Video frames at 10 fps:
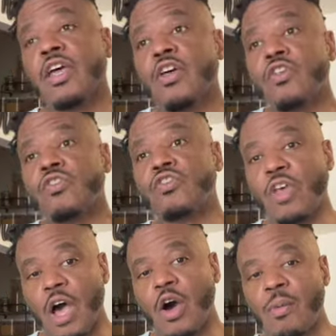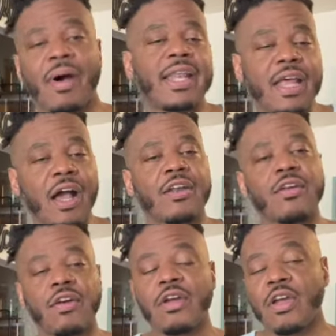So my
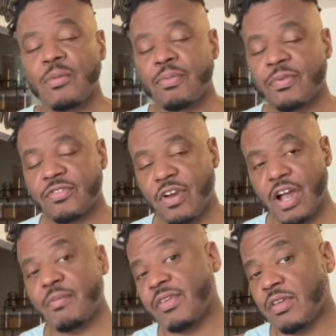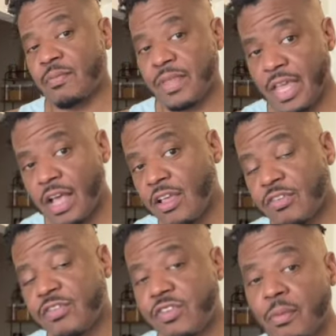doctor prescribed me something
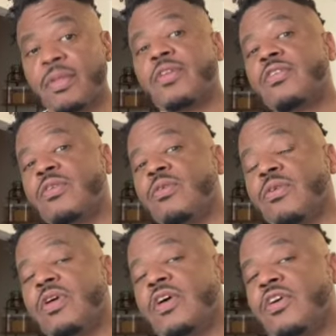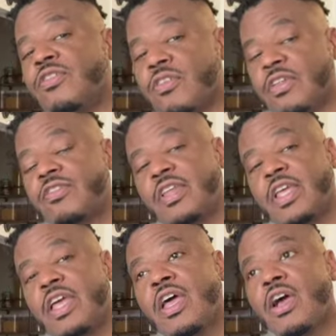else similar to
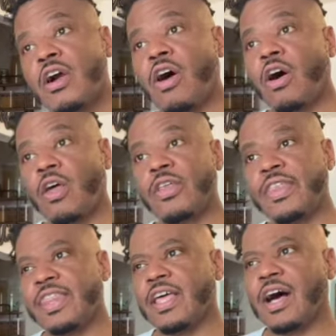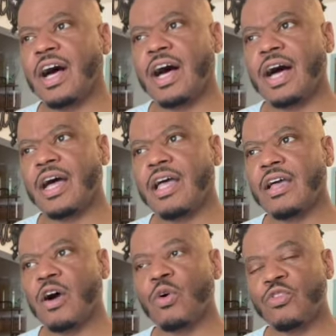Trulicity called
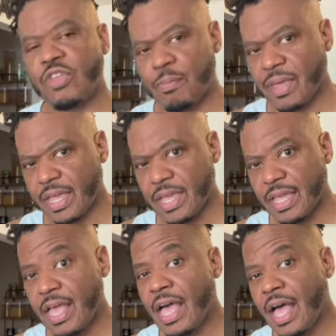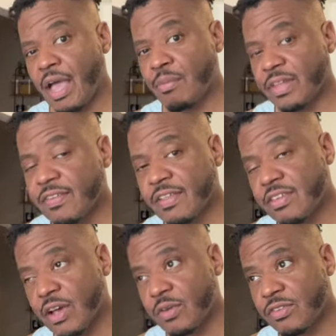Ozempic. I believe that's
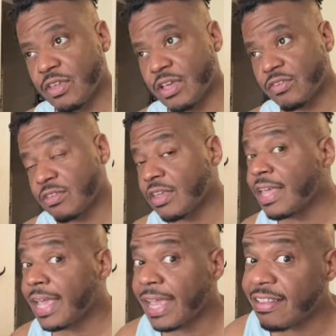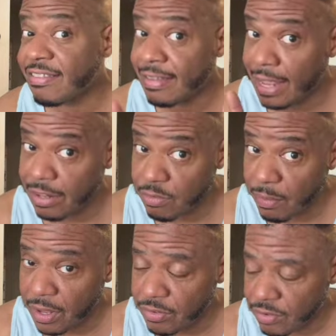how it says. It's not
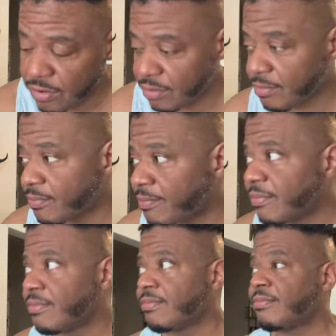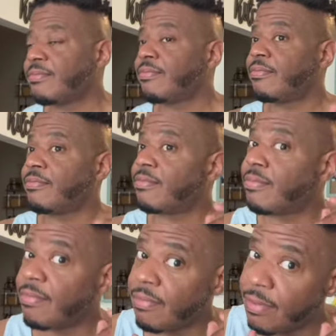sponsored.
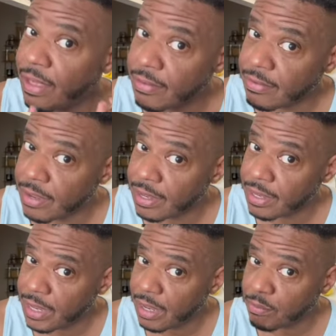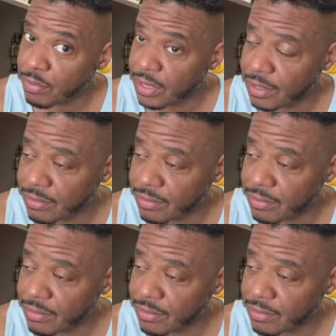I'm not saying it can't be.